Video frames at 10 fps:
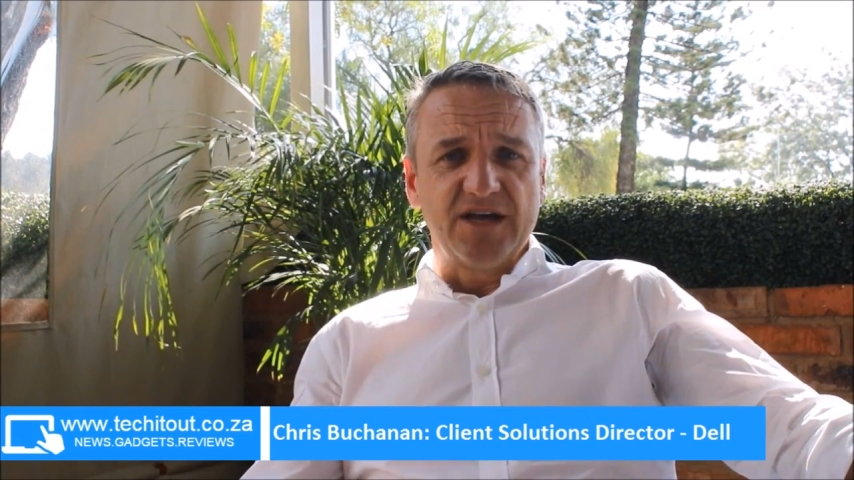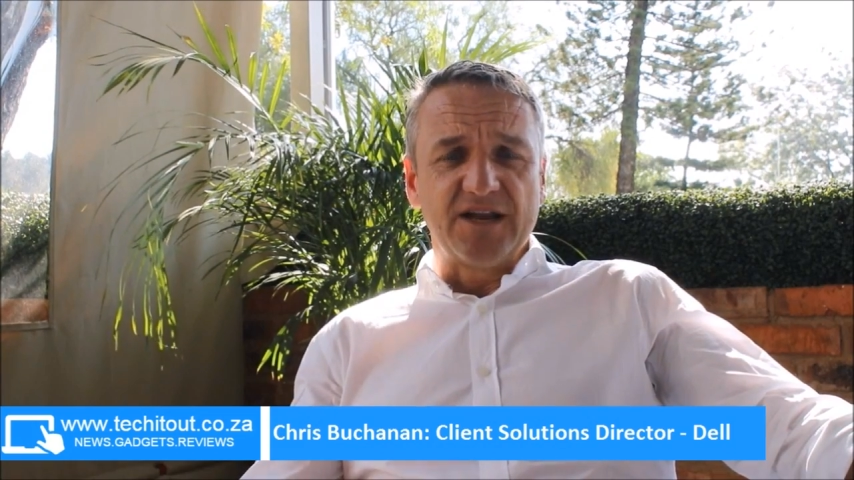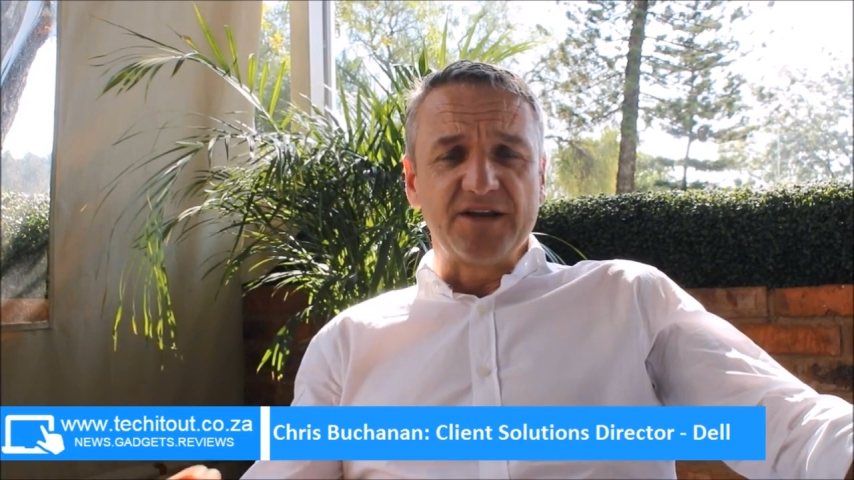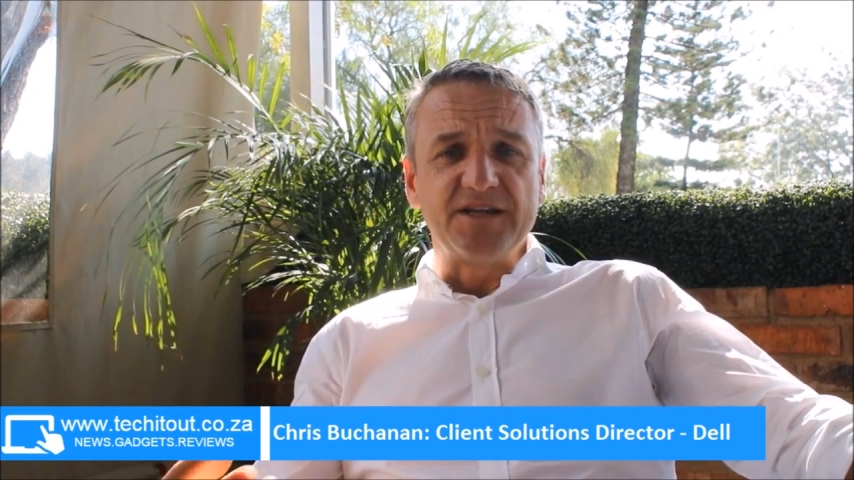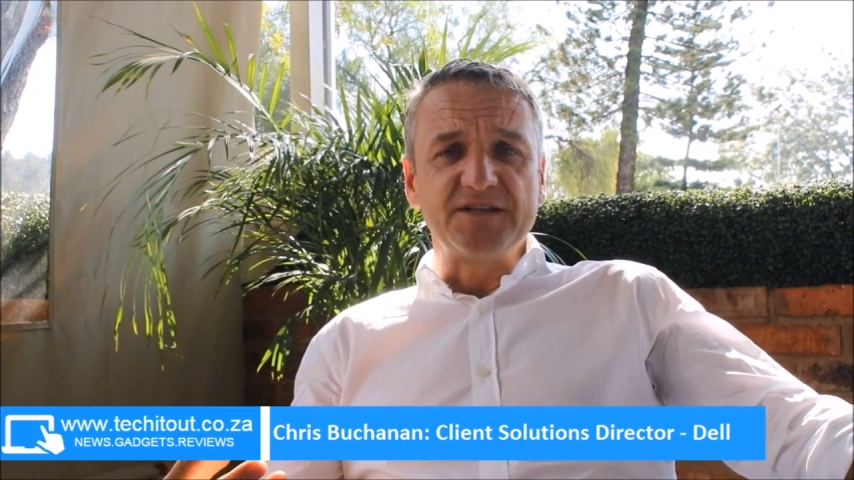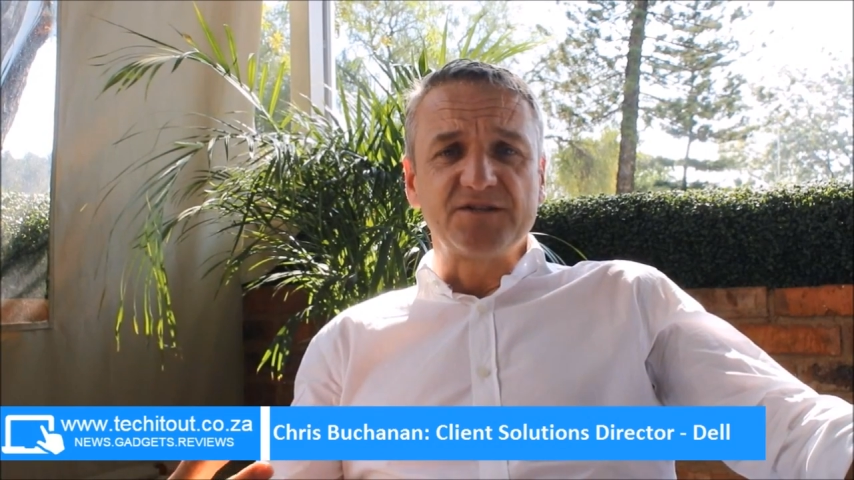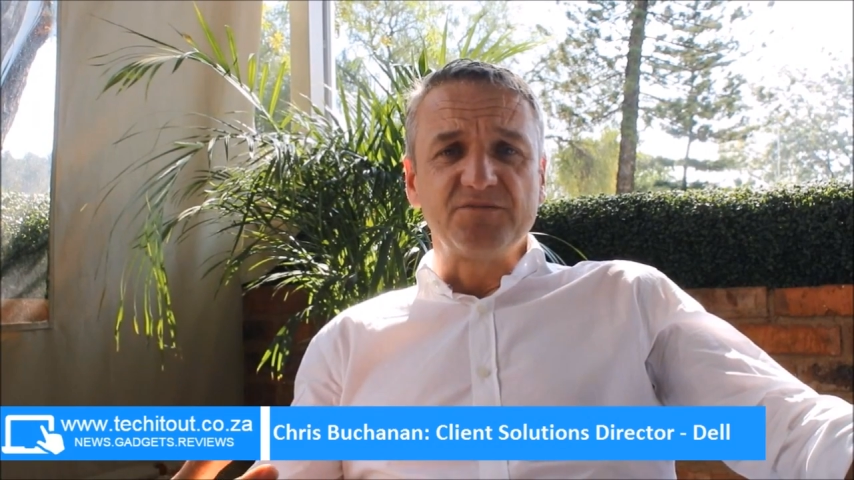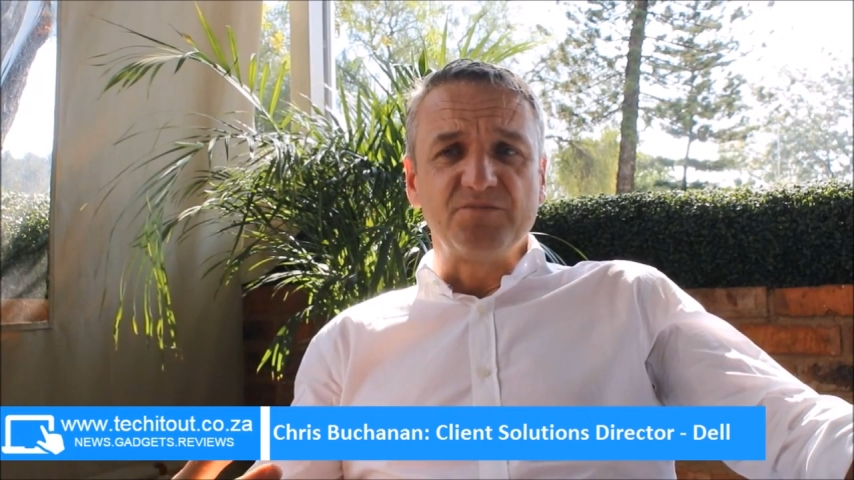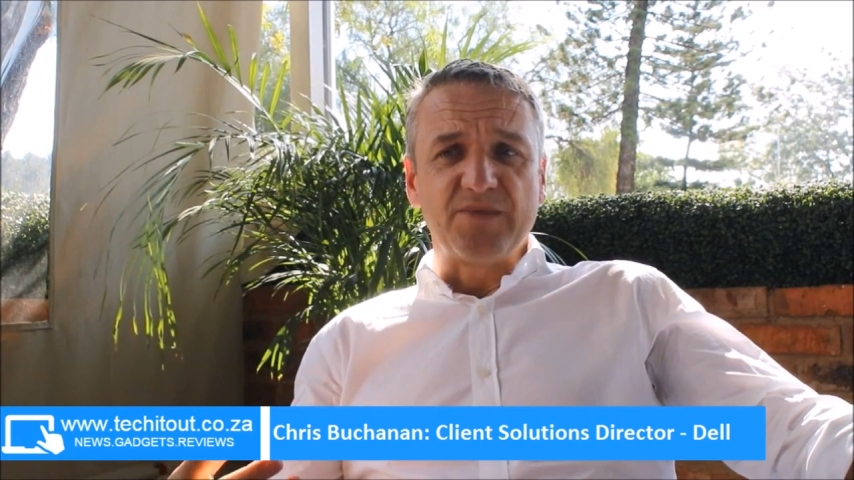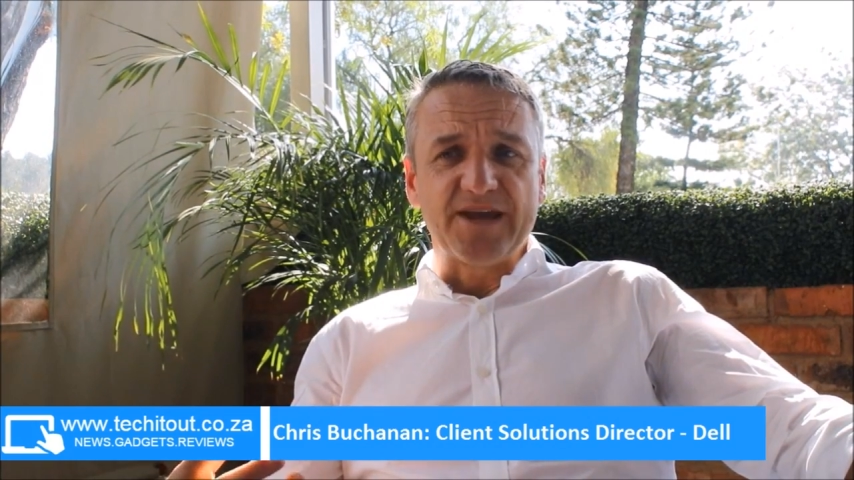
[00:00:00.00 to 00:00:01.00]
and it needs
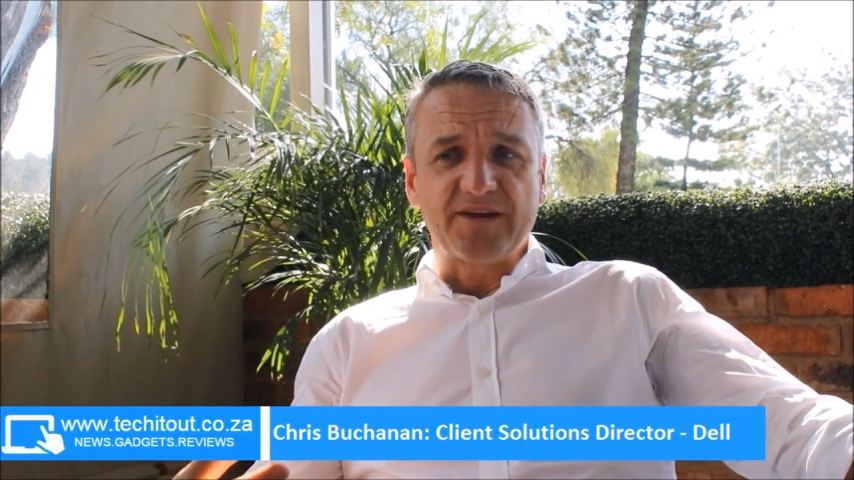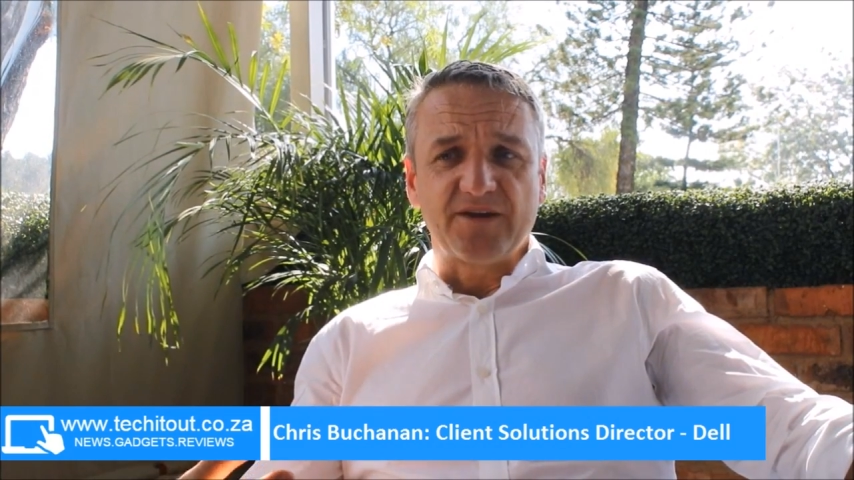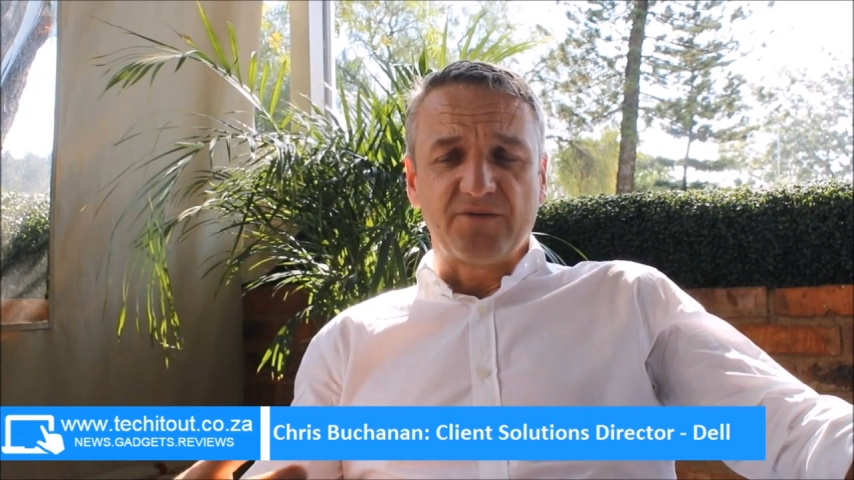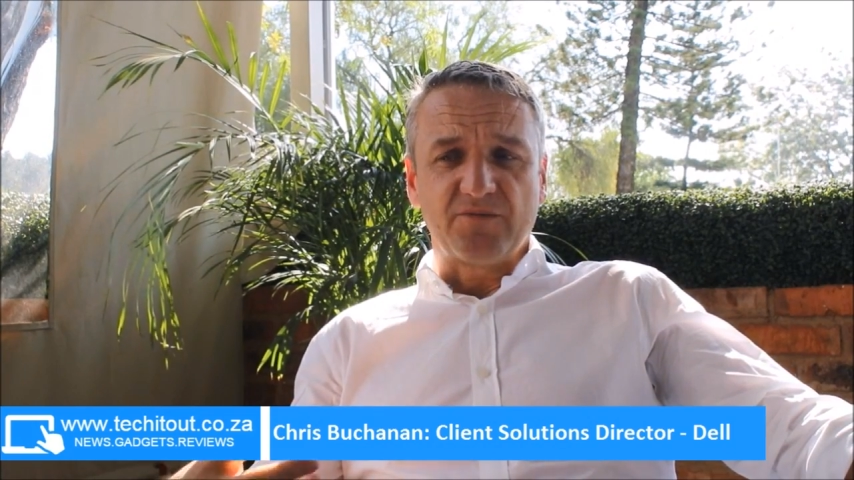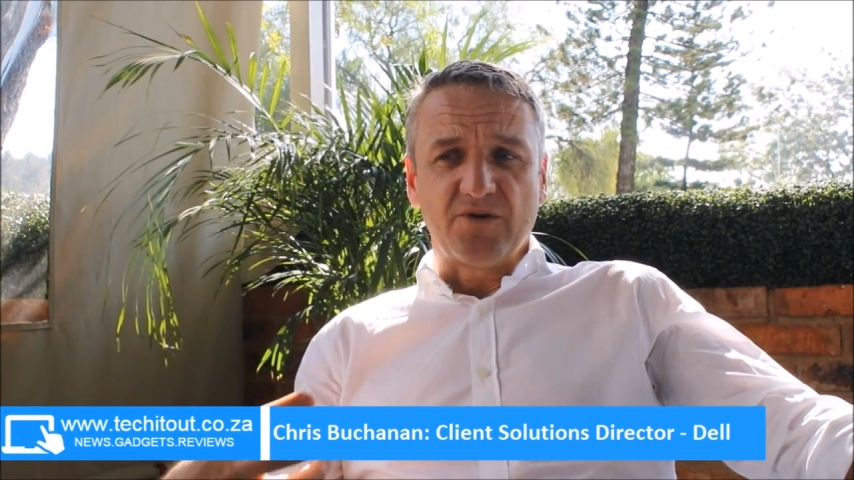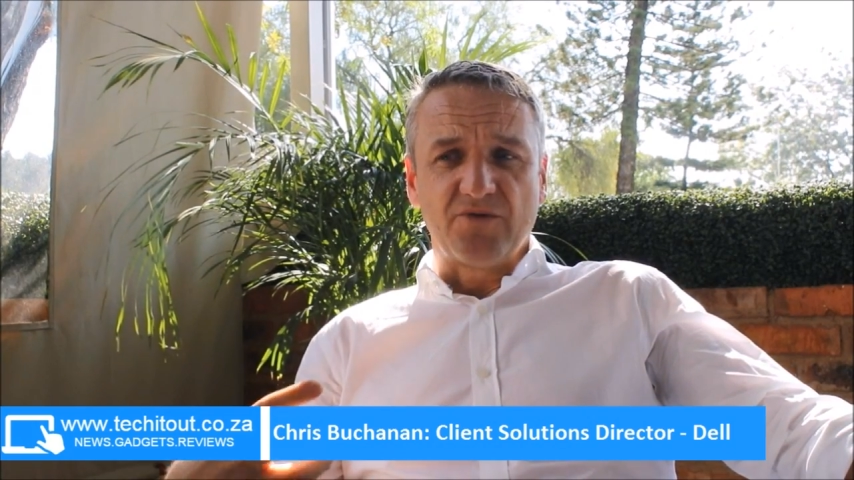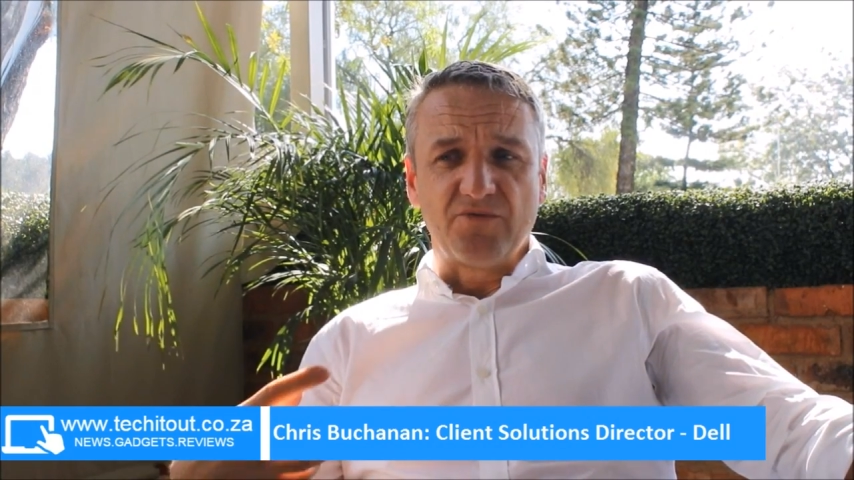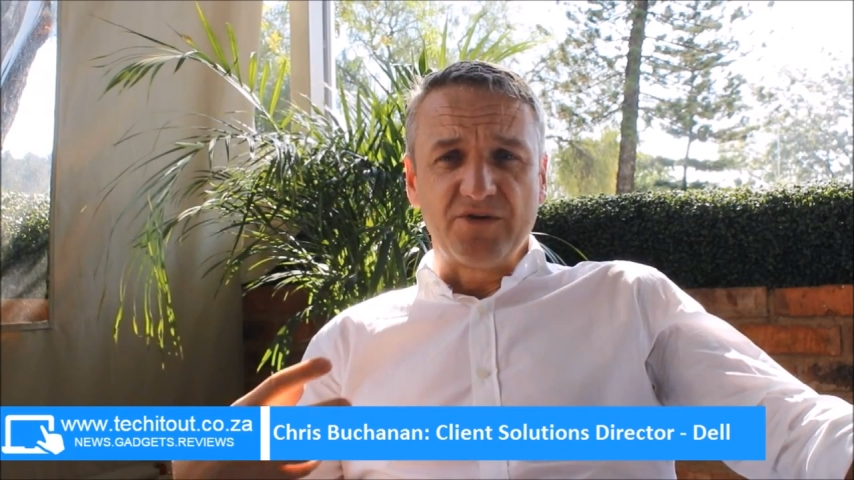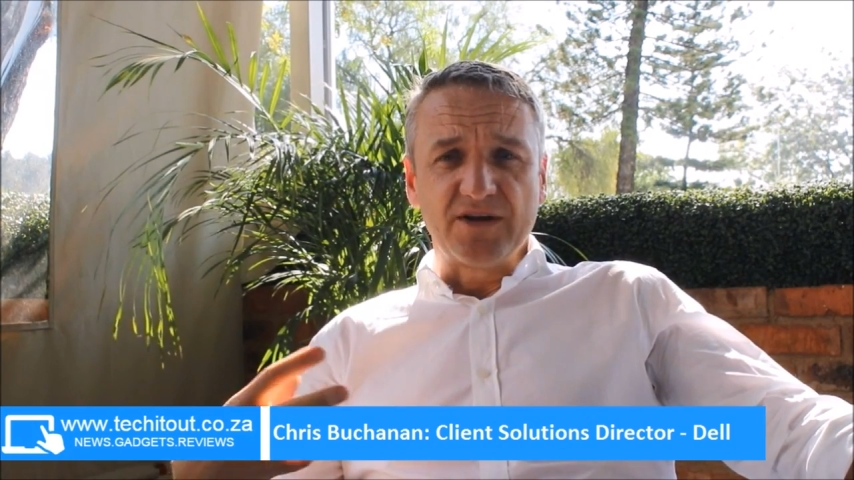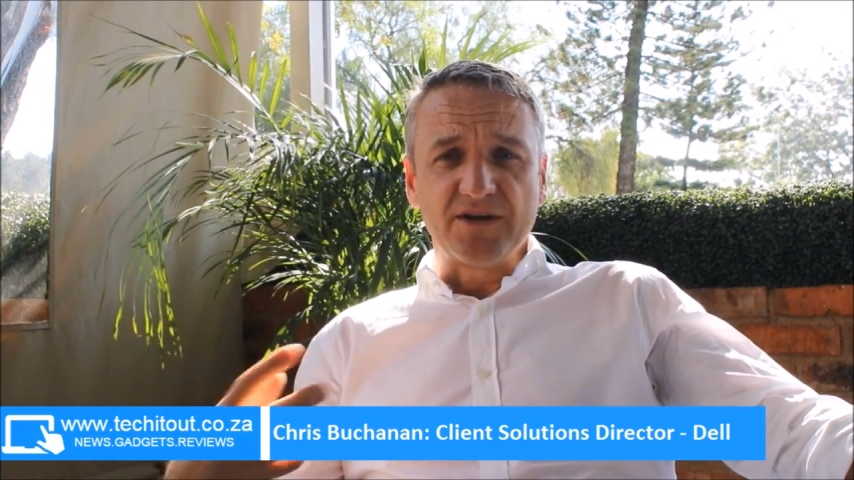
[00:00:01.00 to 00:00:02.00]
to make a
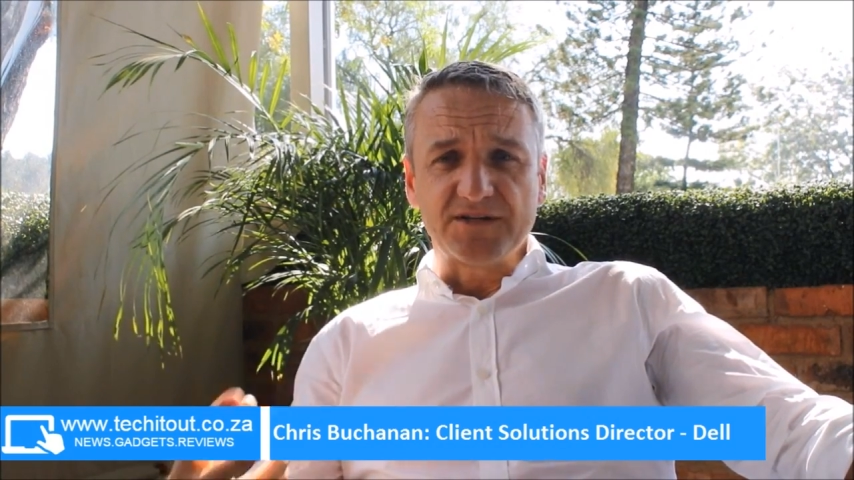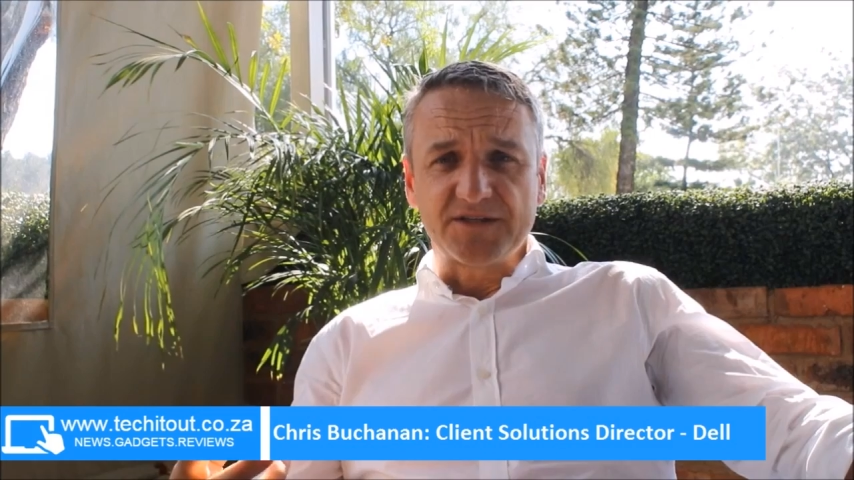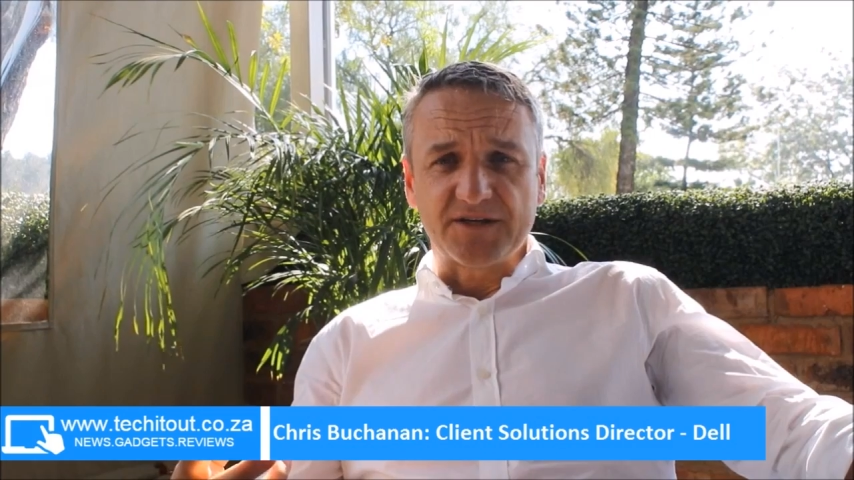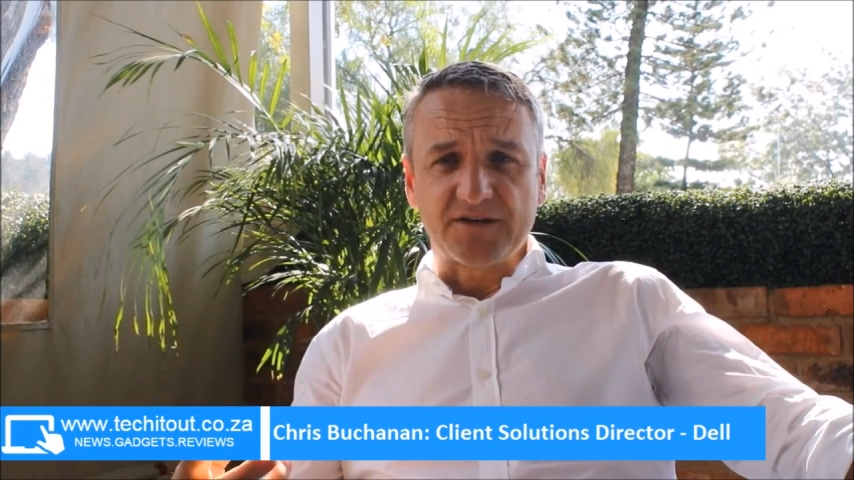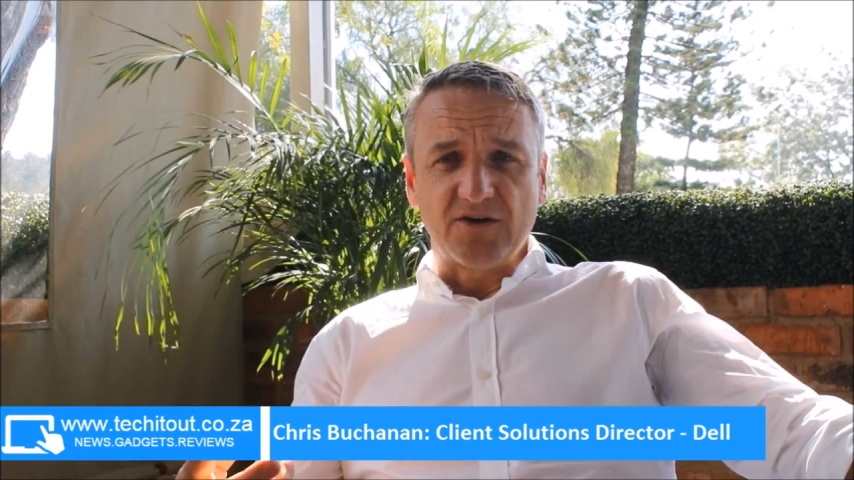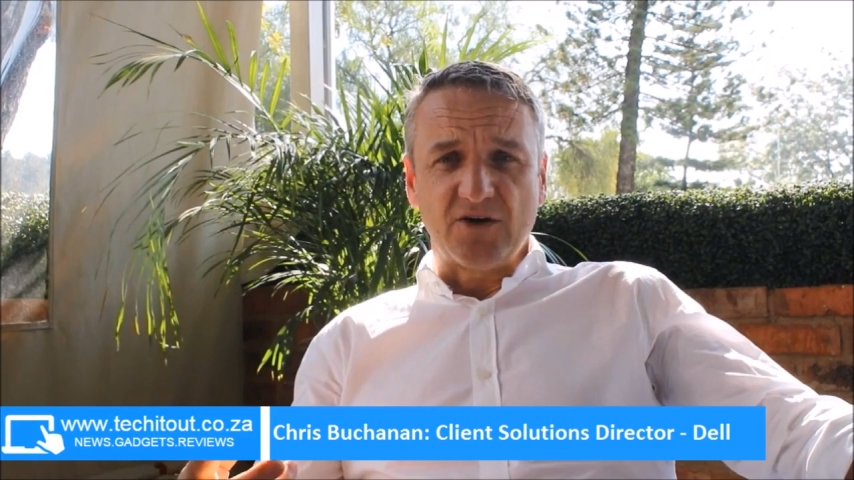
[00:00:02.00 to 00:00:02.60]
realistic